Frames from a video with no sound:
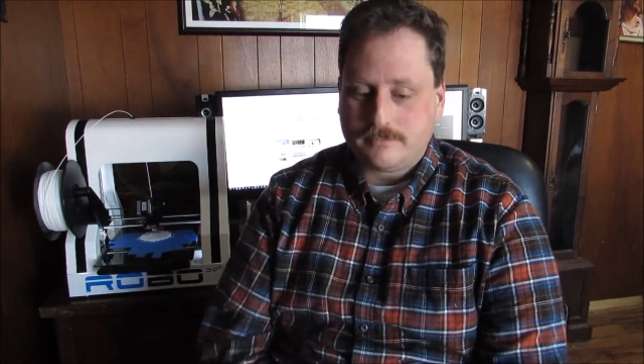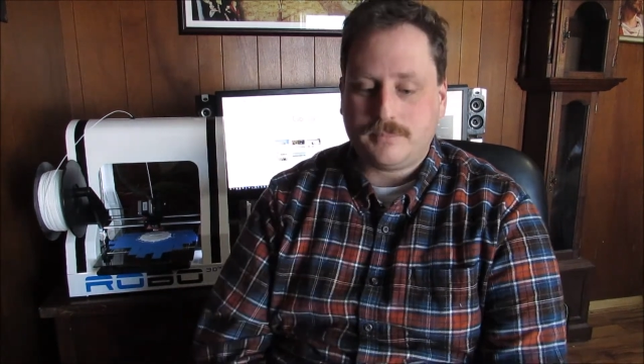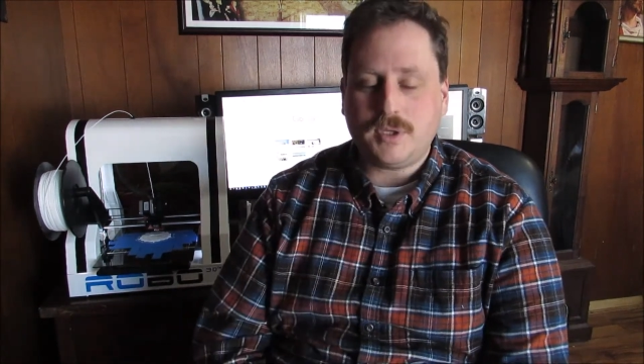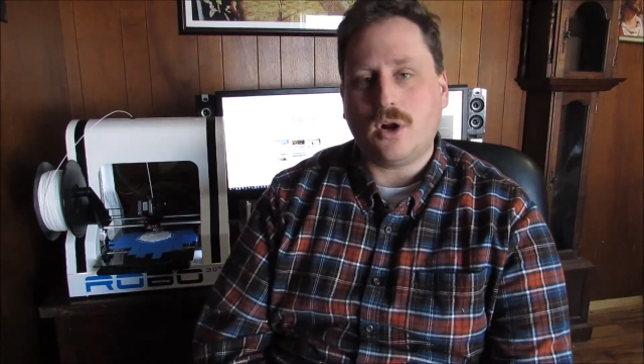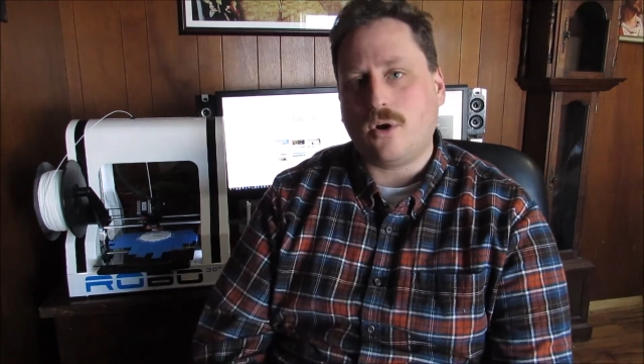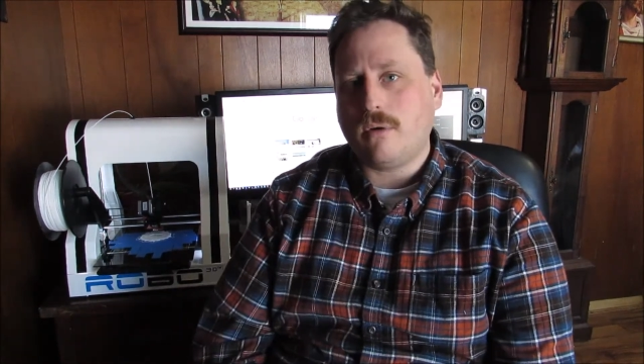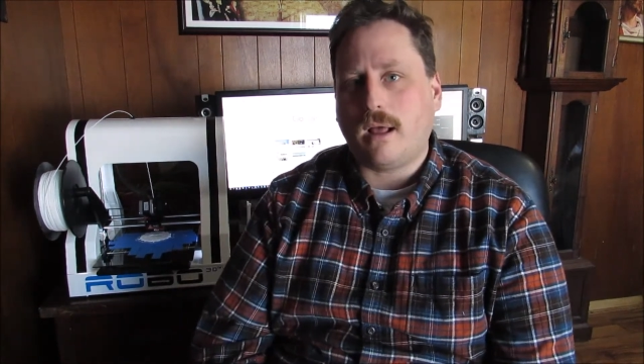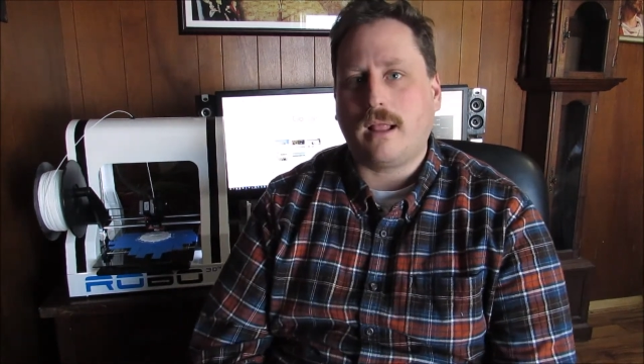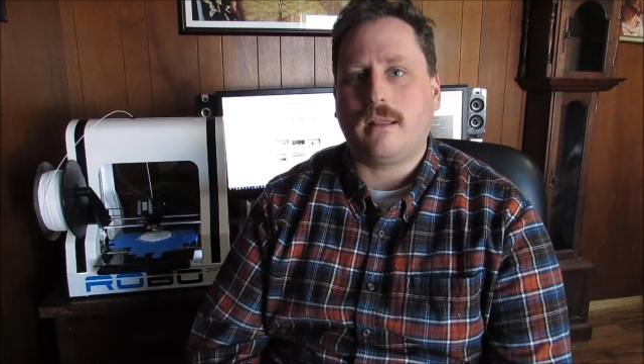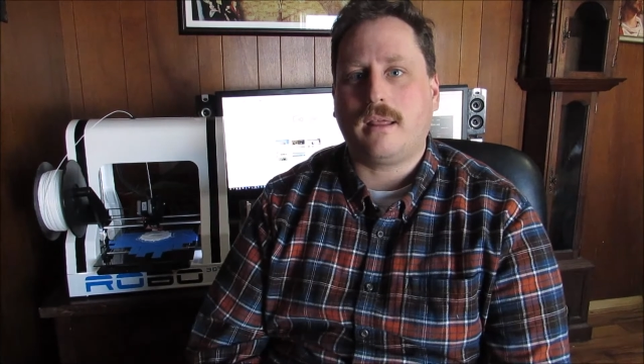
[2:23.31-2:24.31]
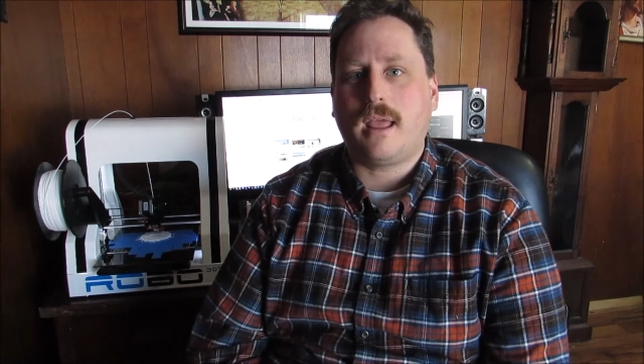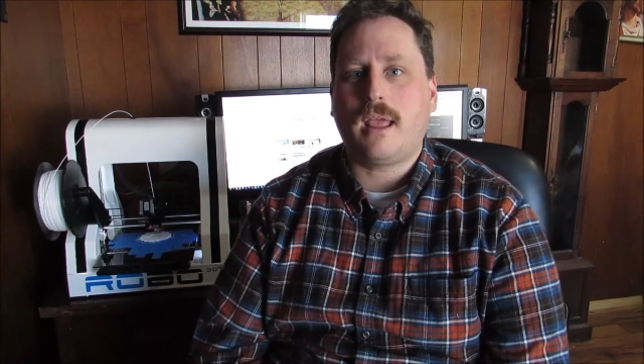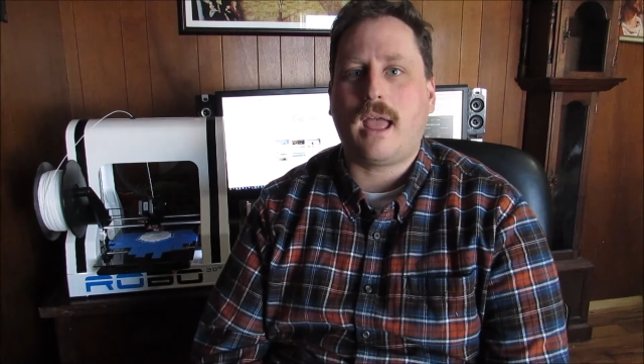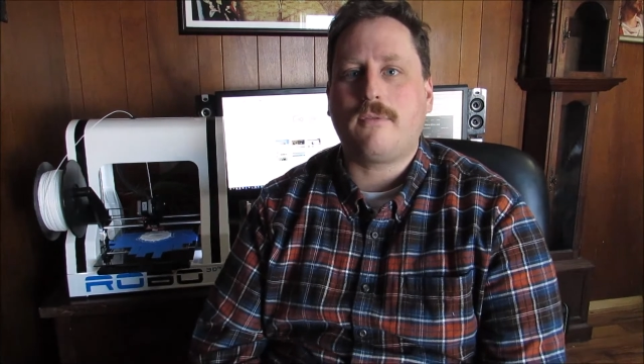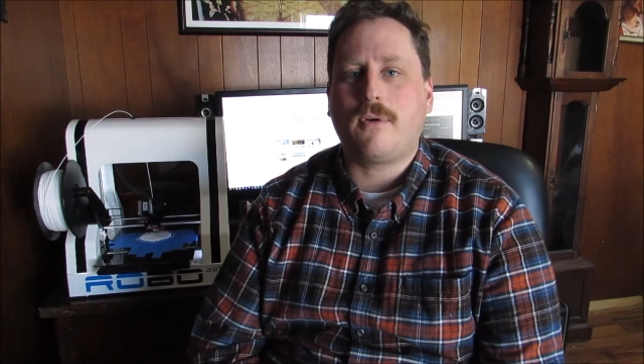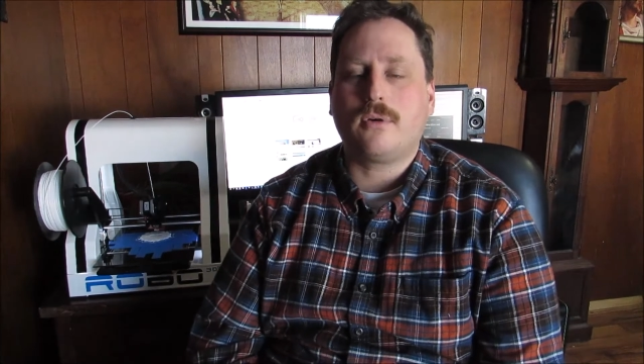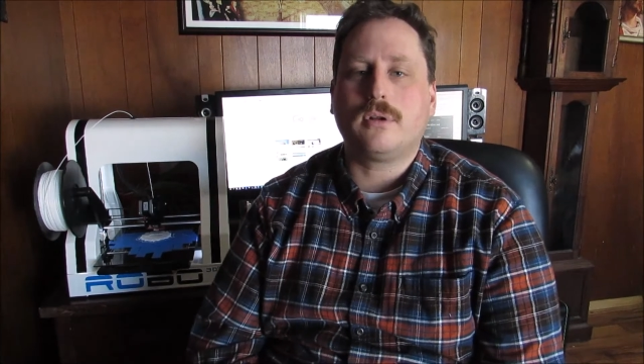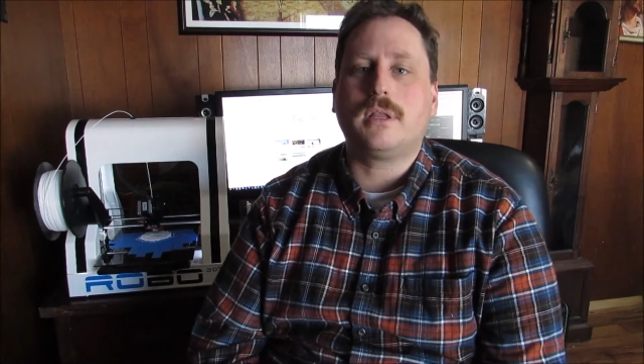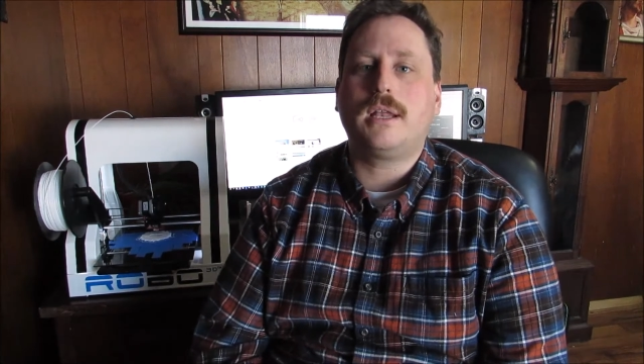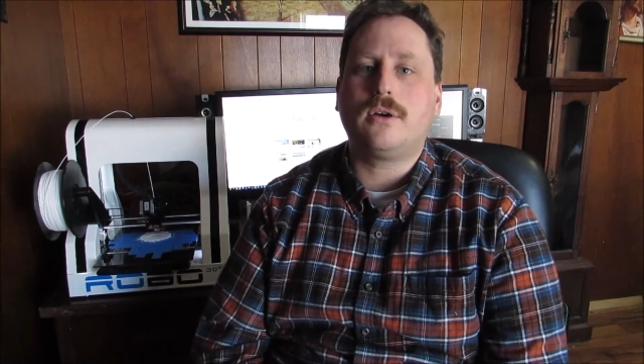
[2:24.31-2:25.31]
But you know, a half hour
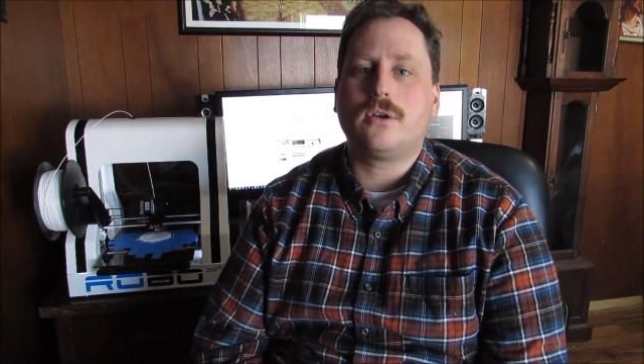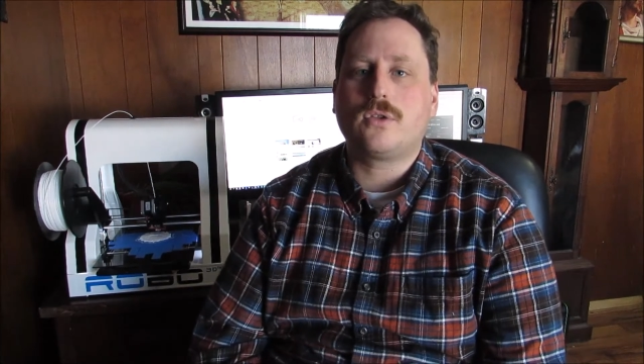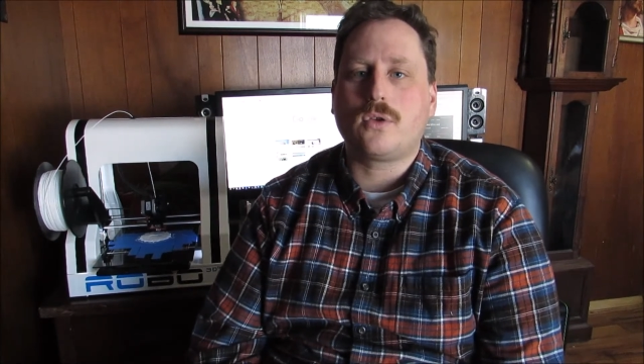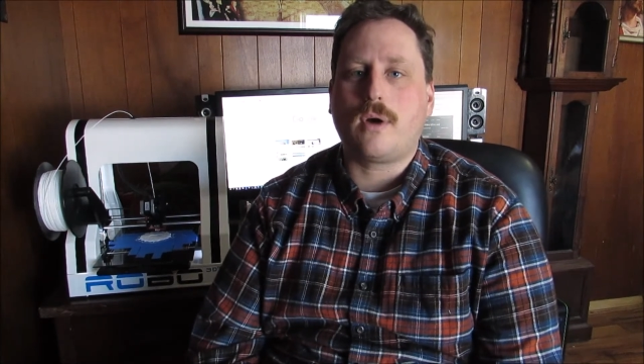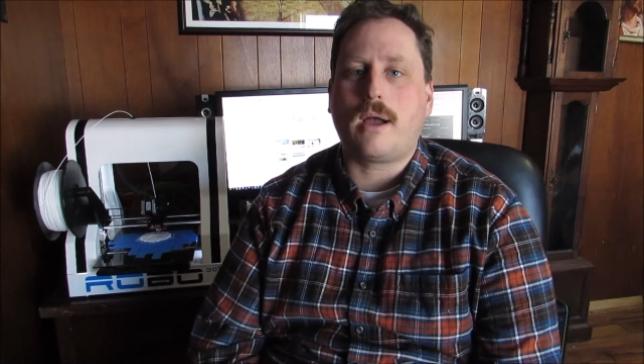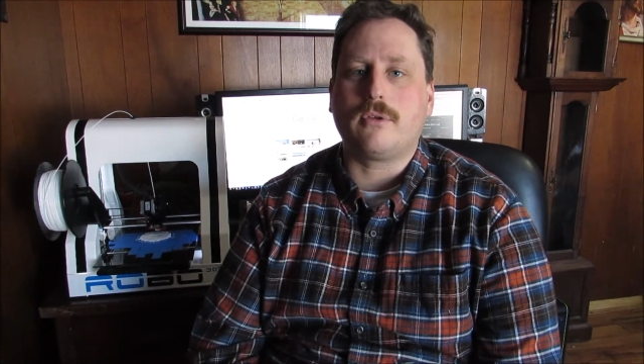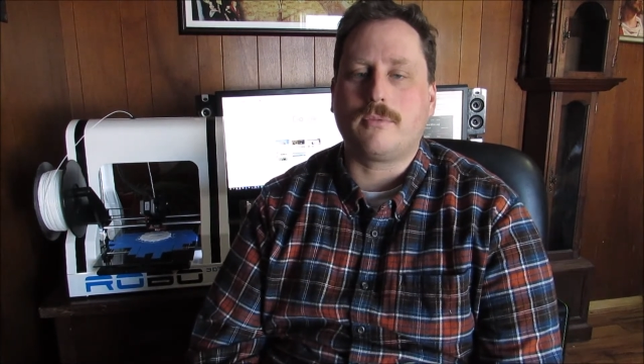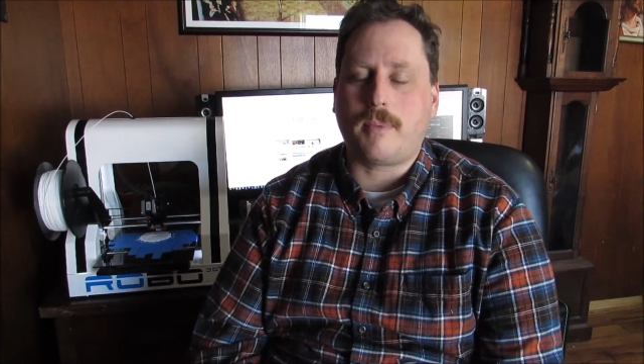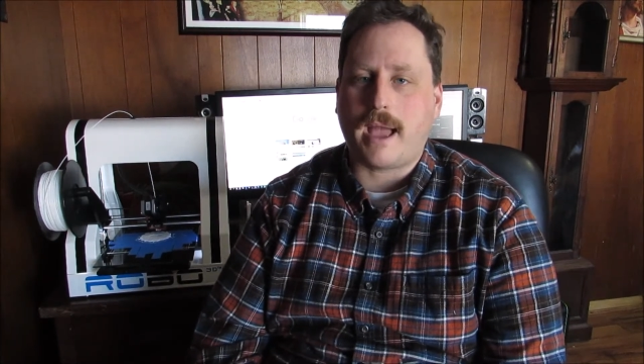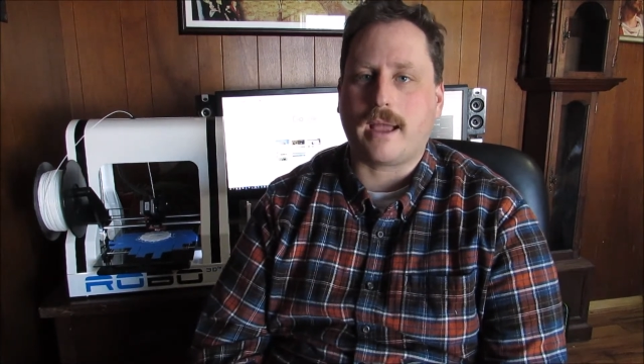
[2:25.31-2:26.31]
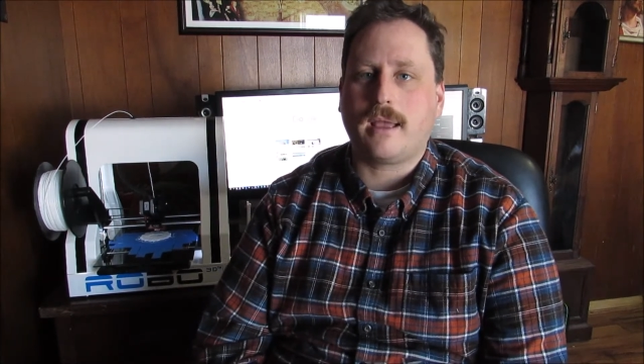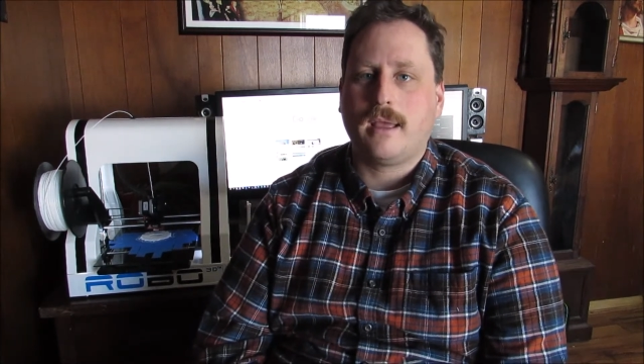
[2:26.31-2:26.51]
later or so, I was back